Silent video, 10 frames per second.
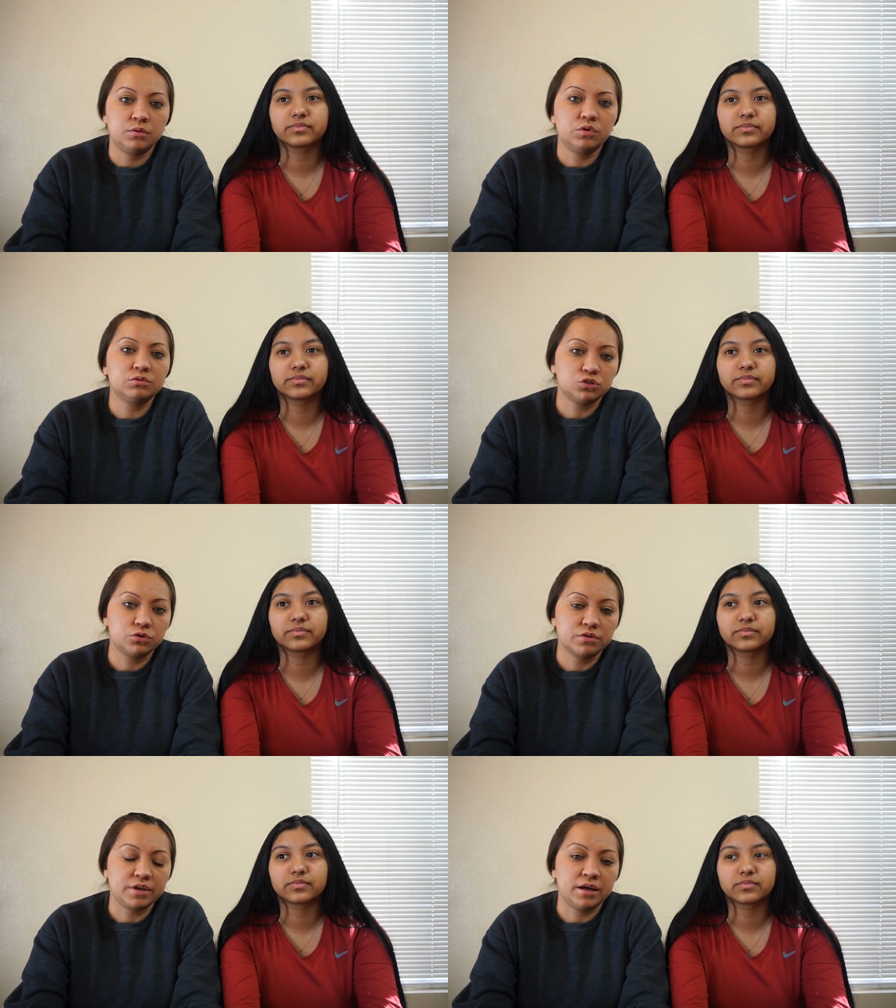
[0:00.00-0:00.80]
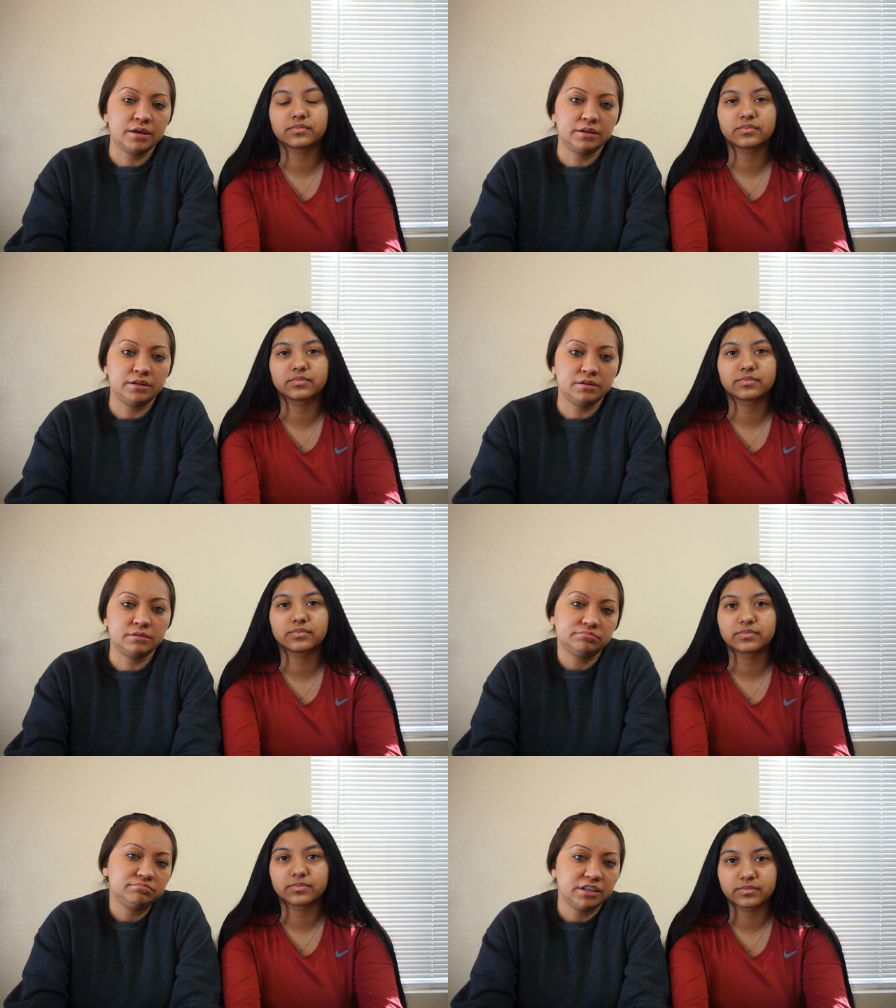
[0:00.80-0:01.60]
Speaker 1: We will show you that in
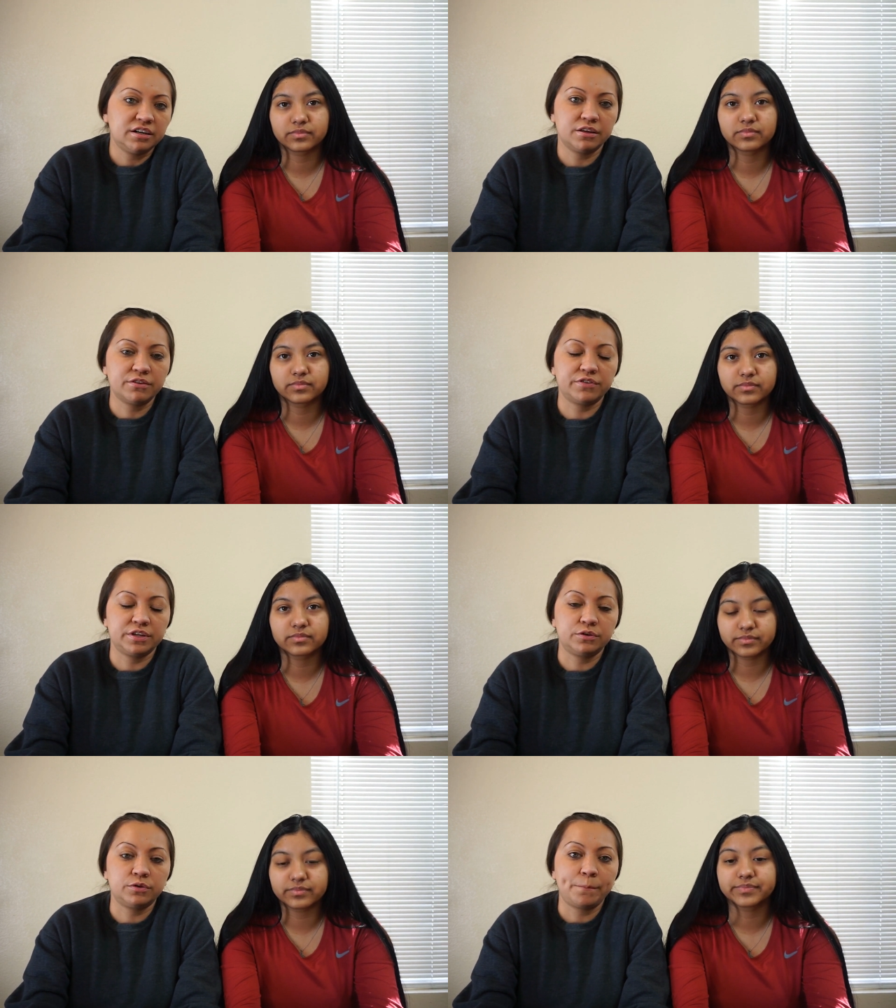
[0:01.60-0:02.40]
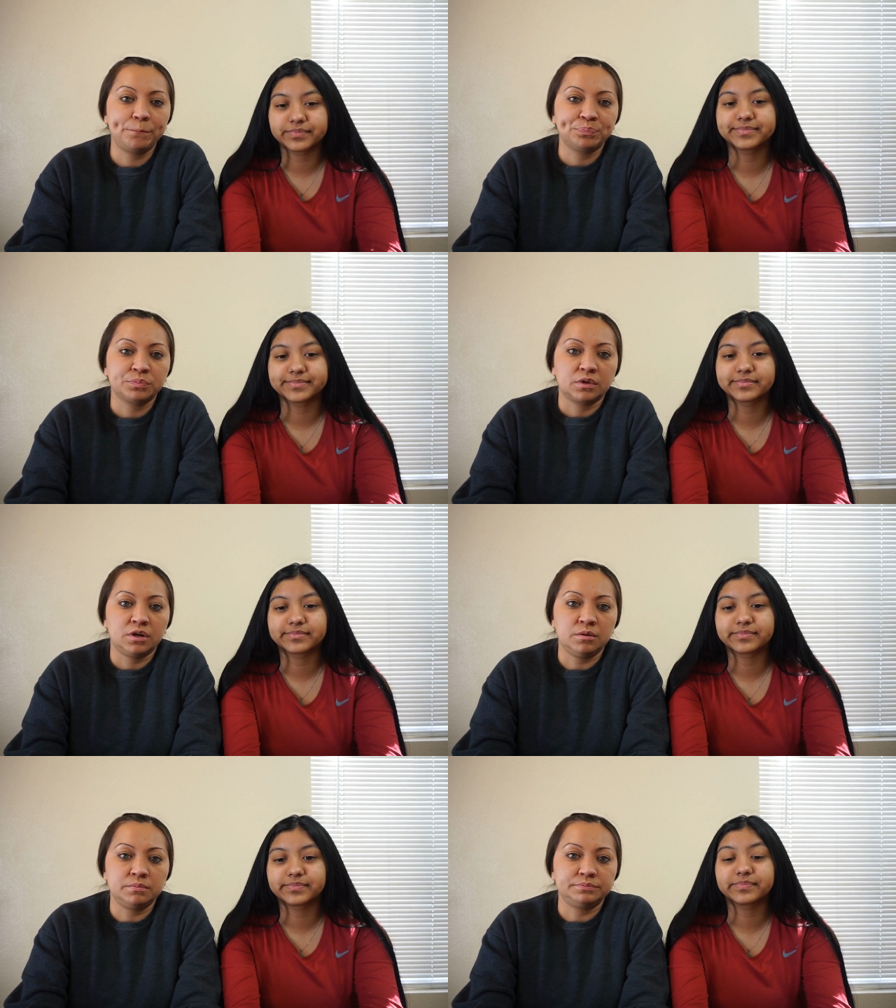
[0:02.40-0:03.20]
another video.
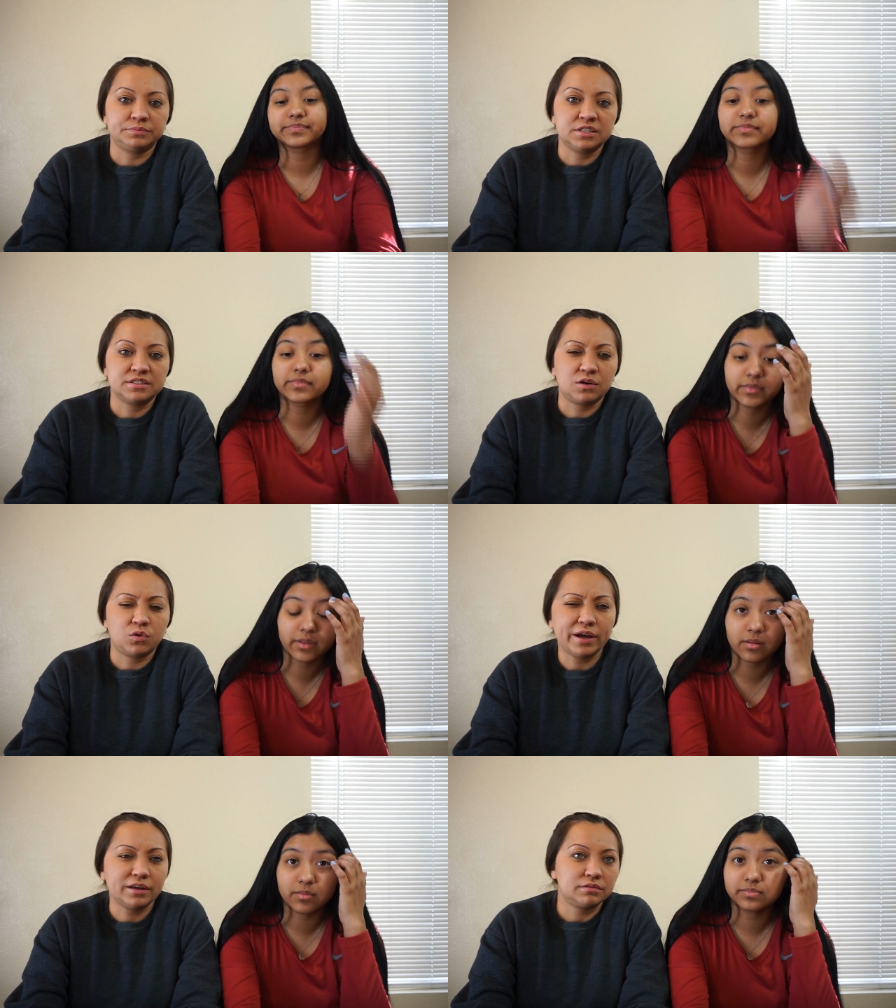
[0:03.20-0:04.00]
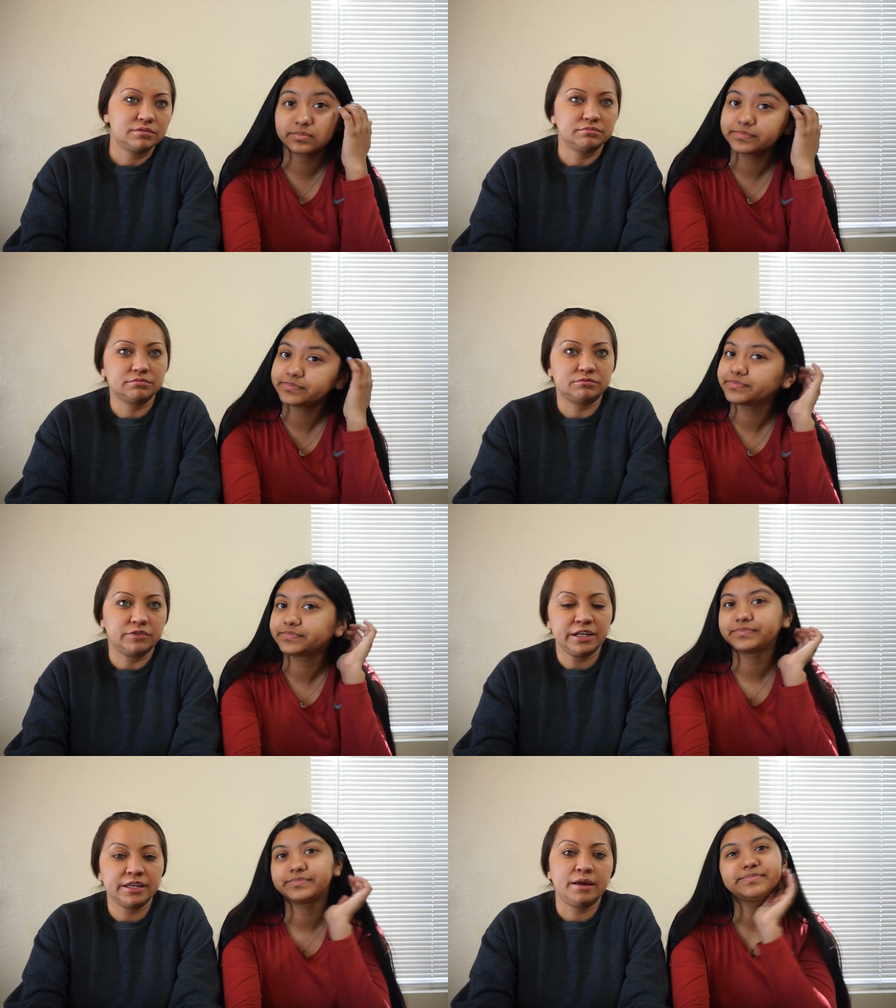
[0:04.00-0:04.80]
It's not quite
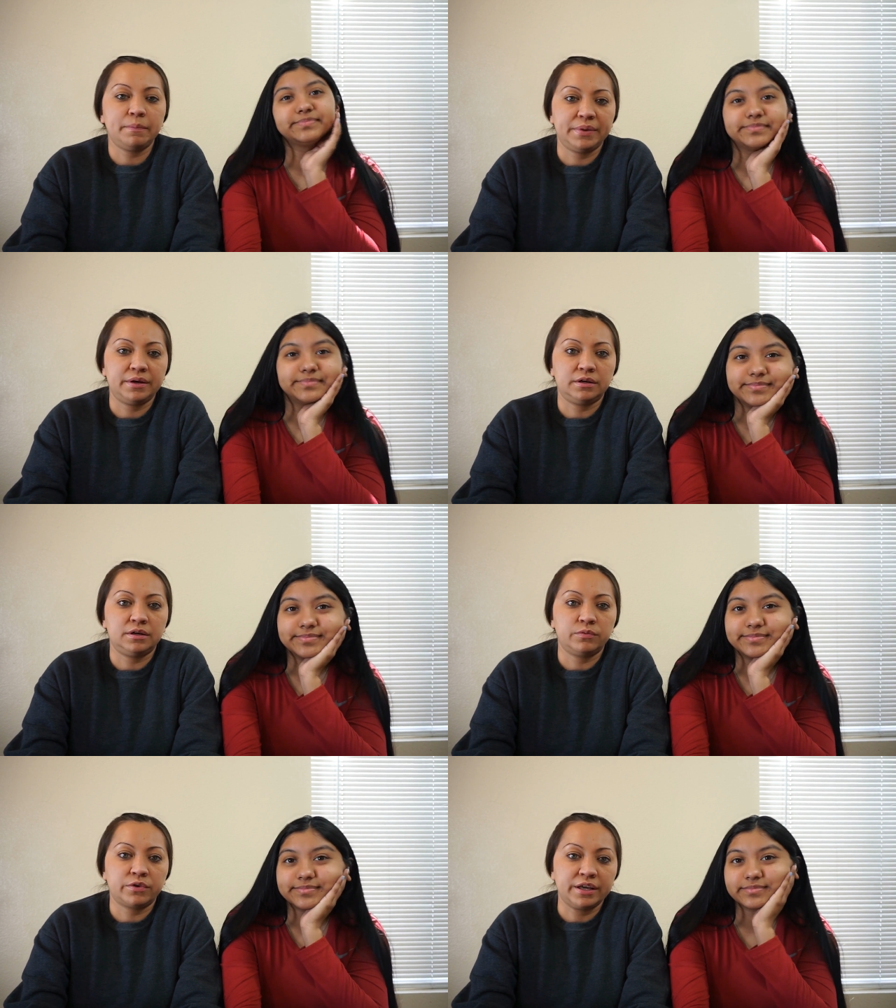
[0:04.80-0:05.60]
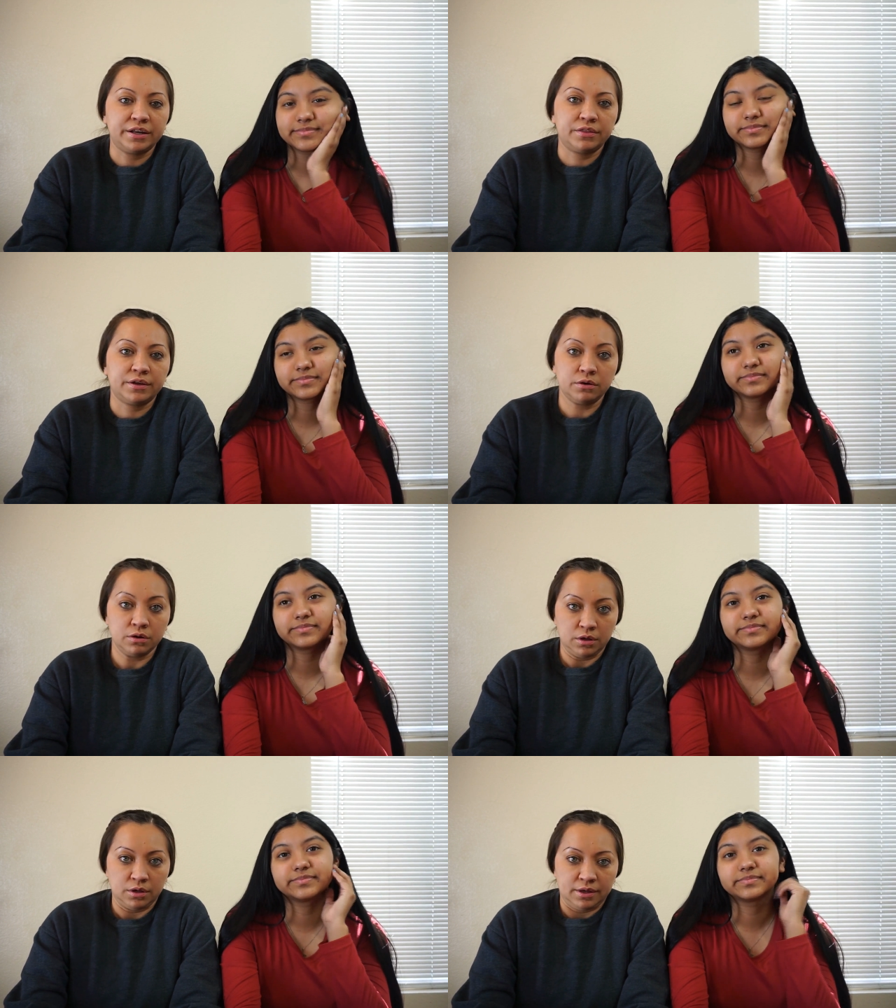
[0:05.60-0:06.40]
ready yet, but we're getting
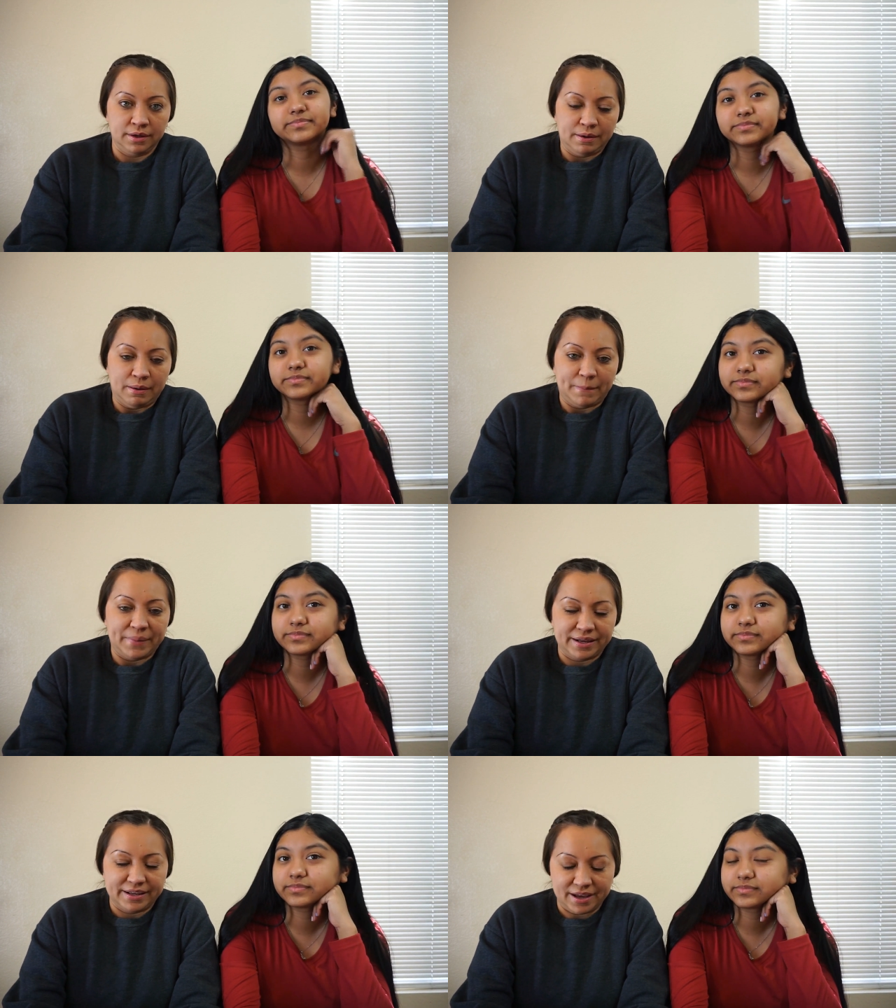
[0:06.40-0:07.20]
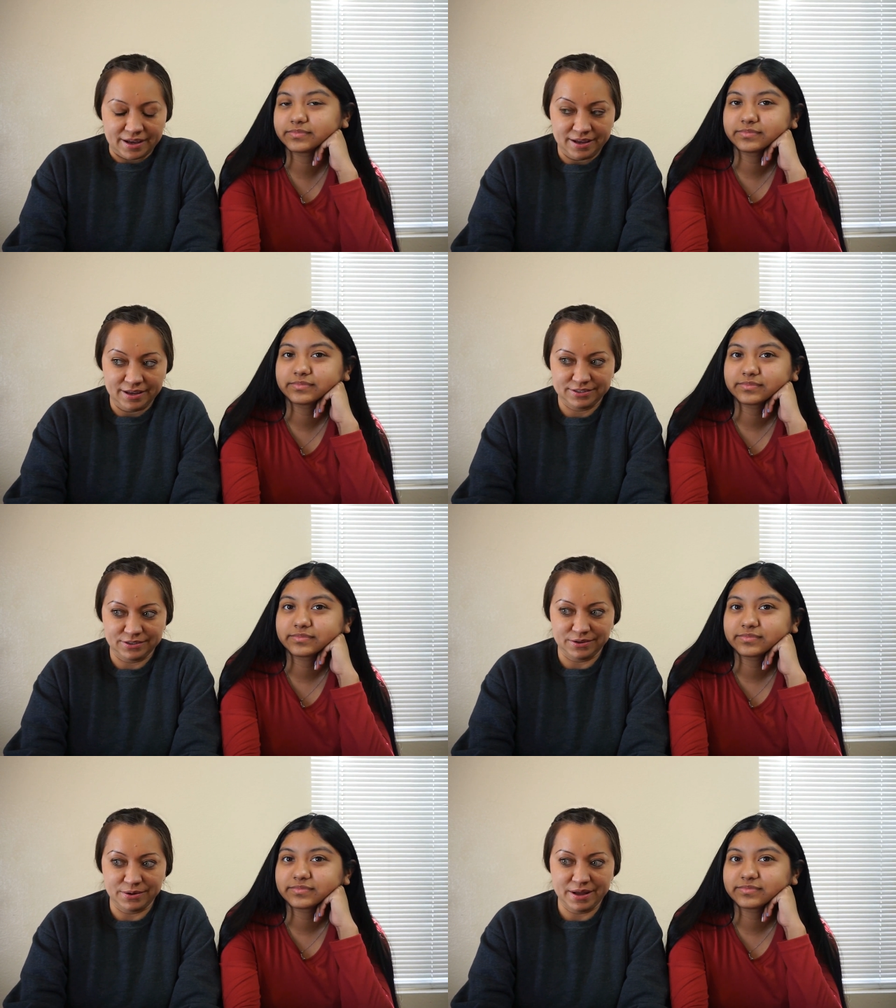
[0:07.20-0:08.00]
there. But yeah,
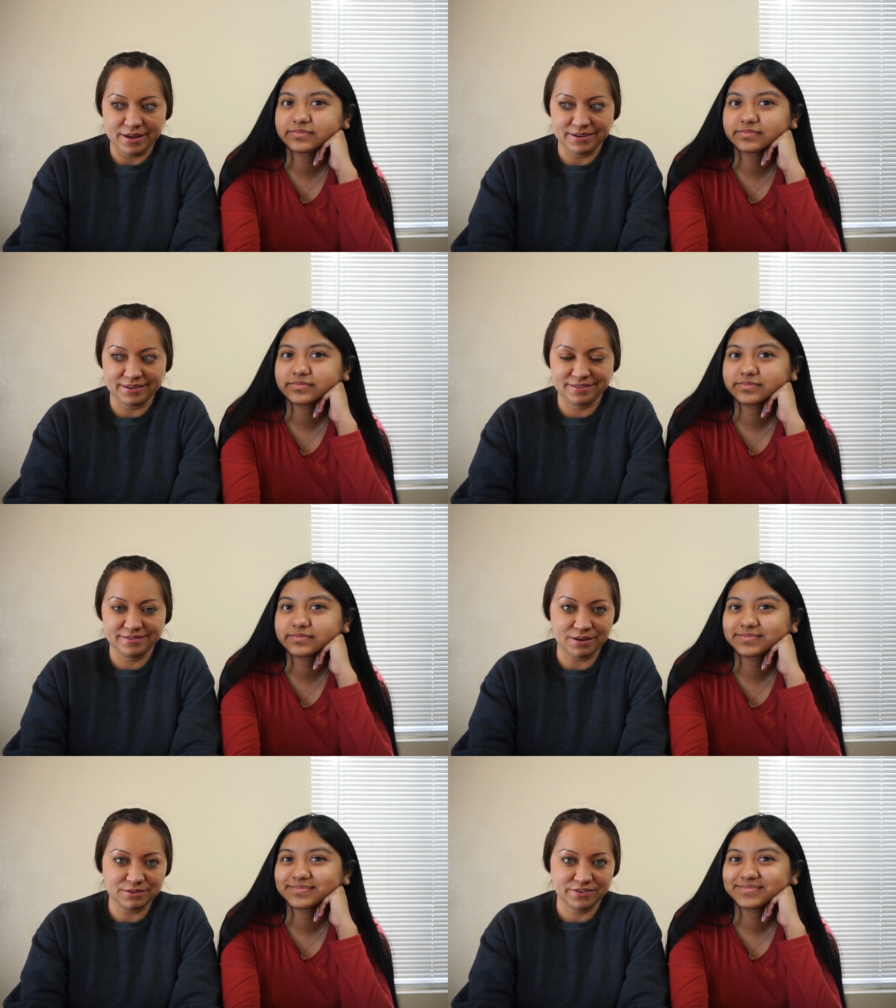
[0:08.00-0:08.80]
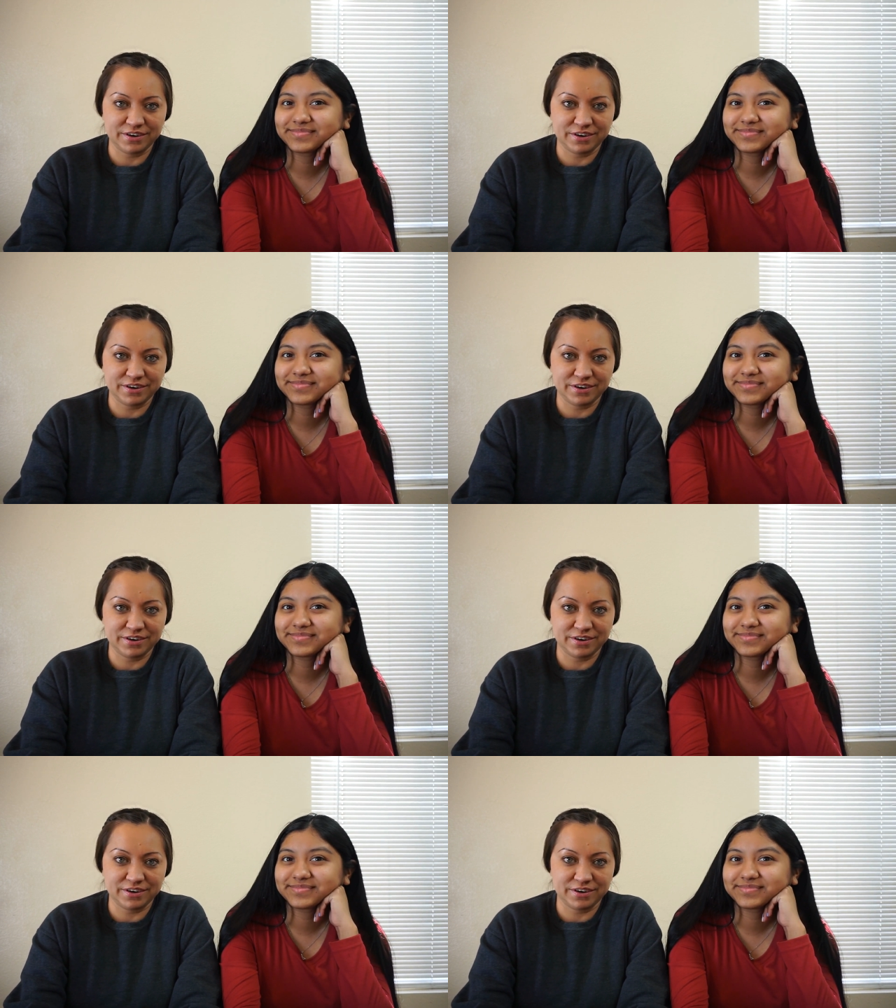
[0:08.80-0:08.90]
so that was